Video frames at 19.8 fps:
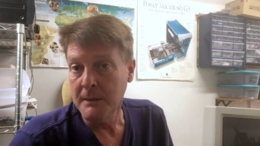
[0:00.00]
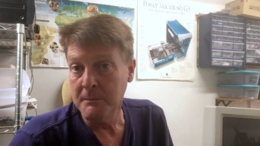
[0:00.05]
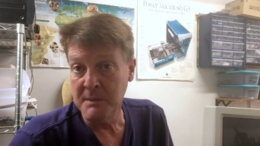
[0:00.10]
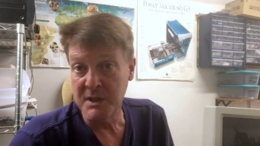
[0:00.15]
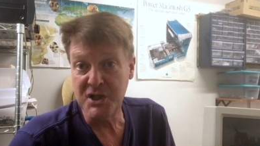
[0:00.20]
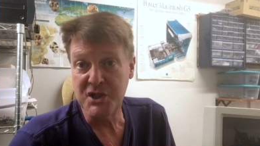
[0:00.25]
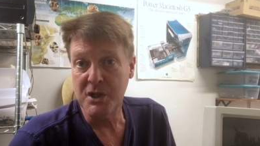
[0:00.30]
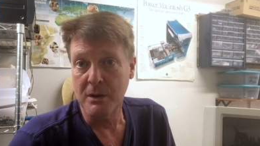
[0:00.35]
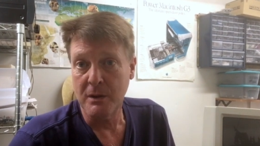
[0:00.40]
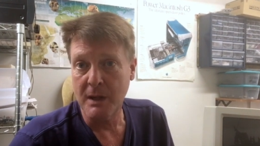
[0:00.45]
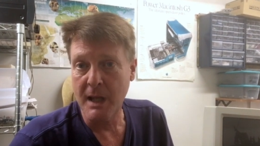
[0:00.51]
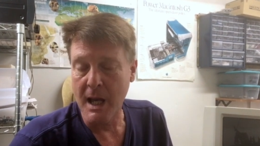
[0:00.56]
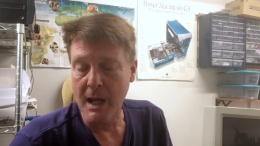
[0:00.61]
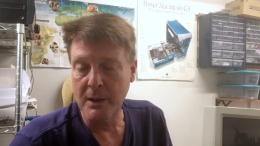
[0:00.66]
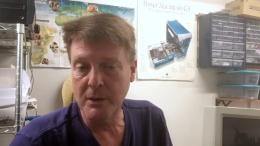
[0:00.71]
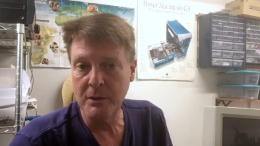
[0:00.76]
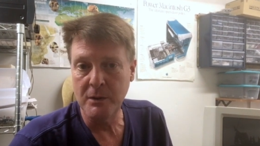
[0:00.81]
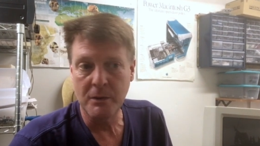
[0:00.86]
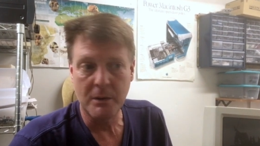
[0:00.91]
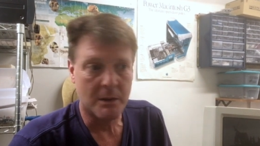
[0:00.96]
Michio
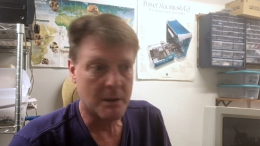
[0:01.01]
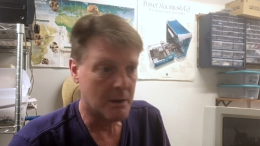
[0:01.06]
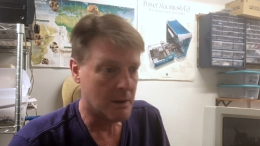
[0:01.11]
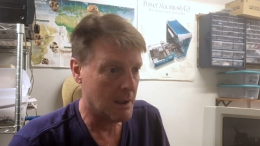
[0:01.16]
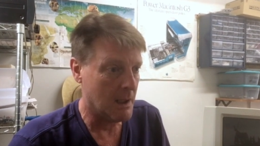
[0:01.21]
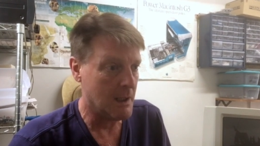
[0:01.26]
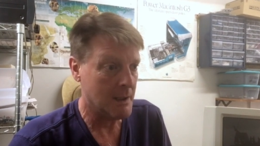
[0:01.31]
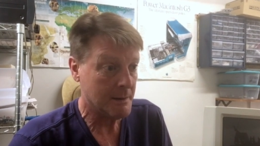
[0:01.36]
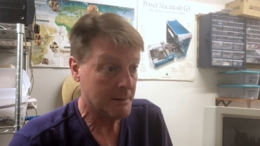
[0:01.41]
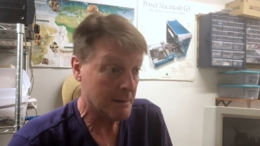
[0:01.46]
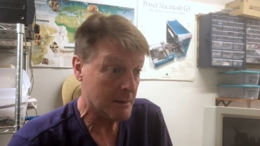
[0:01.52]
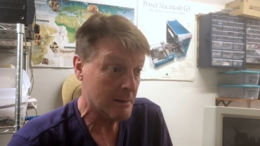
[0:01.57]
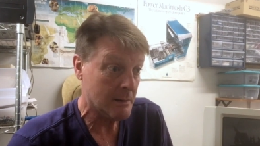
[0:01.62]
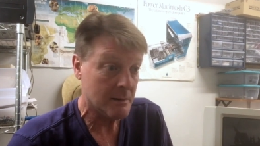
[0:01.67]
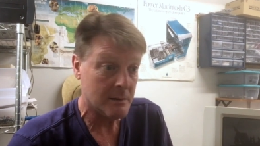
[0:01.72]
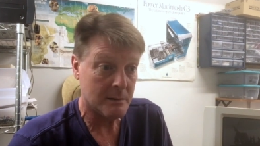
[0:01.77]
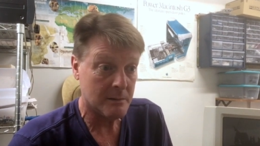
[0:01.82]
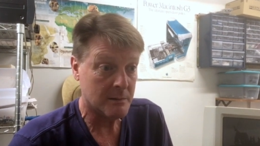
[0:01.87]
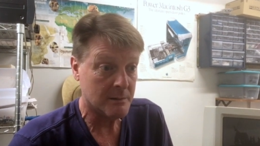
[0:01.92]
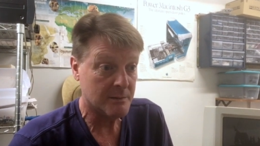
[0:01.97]
Kaku or
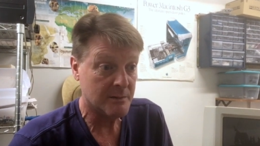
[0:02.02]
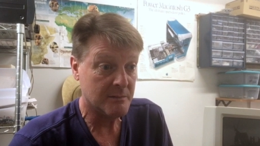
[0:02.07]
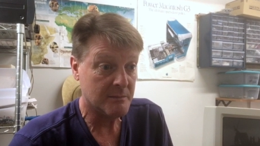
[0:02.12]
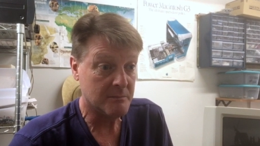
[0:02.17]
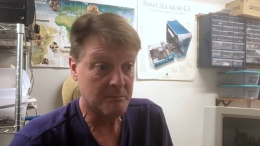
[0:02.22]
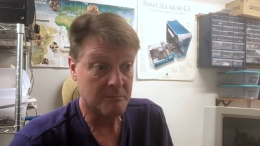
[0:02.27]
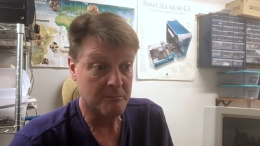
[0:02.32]
Neil